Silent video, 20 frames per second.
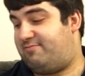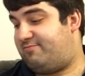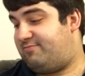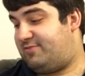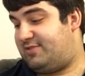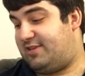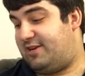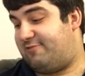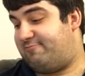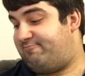
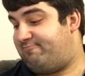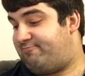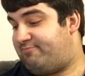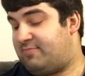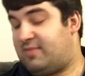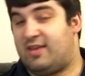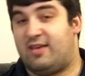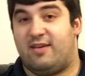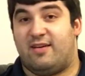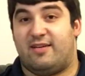So
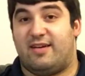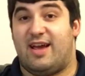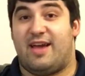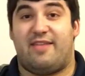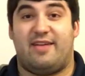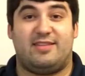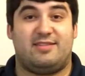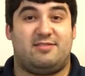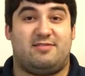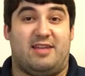
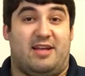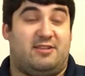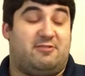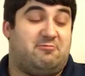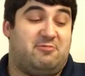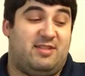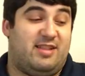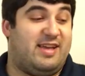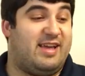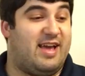Yeah, that's
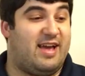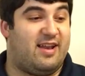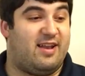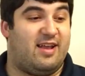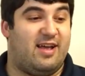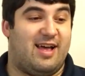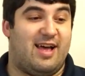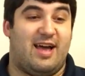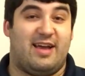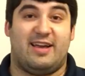really it.
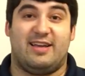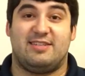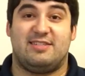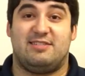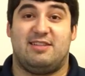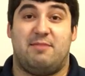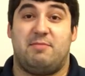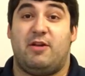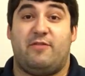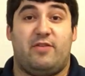I guess
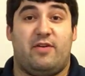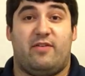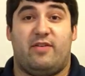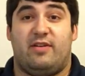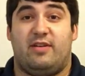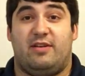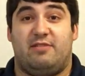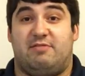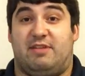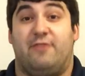let me know if you have
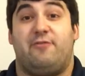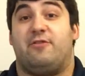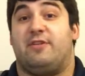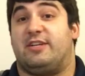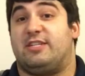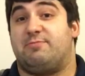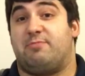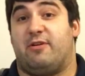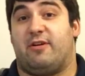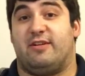any different
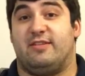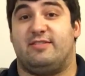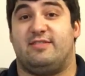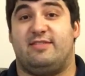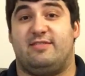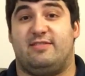experience